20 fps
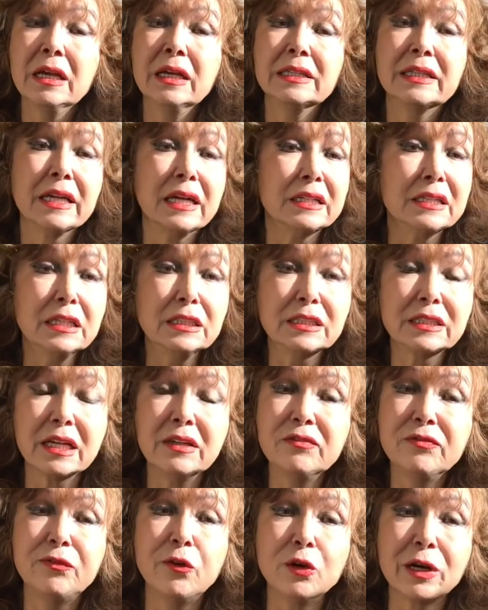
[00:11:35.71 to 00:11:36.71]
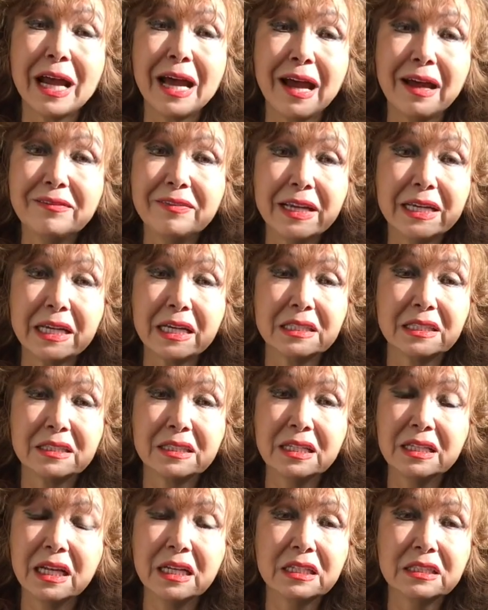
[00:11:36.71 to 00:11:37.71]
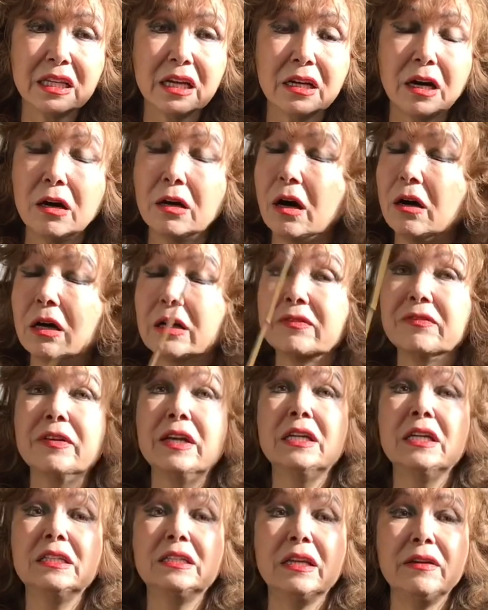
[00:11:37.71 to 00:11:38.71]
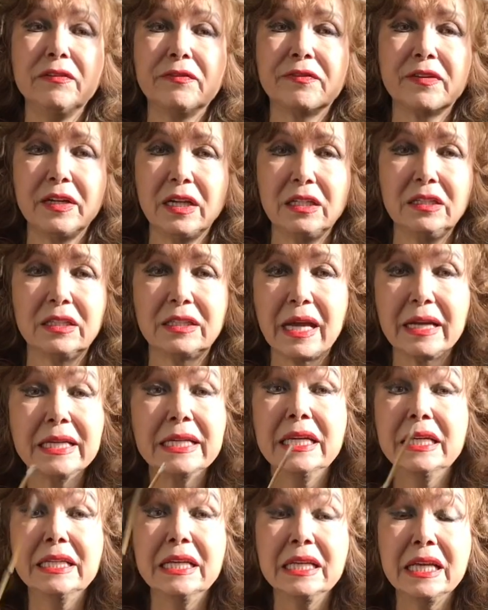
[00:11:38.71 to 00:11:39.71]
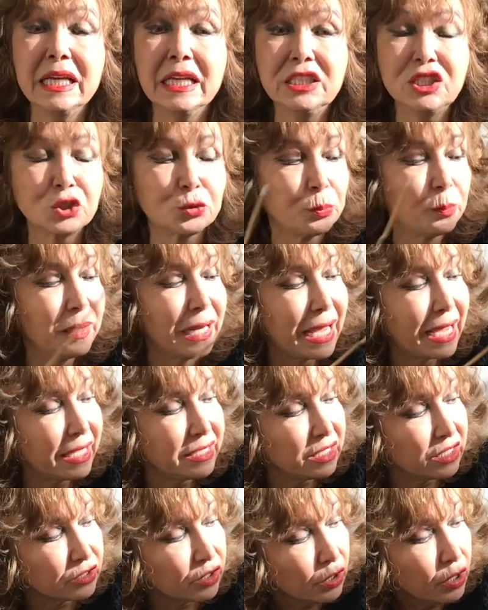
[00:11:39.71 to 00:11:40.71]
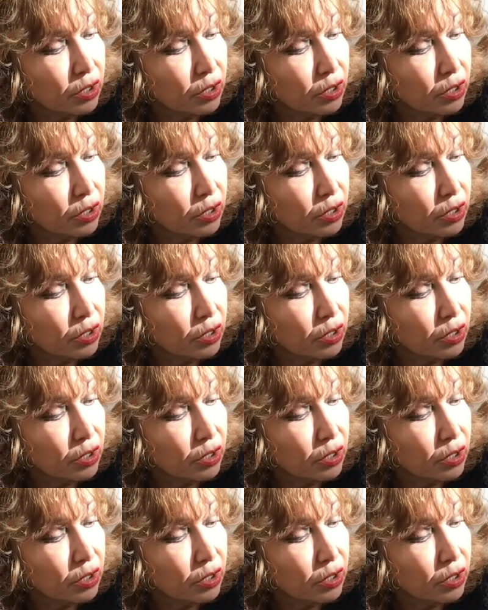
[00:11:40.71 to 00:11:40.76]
The reason for having a tilt are very different in each planet.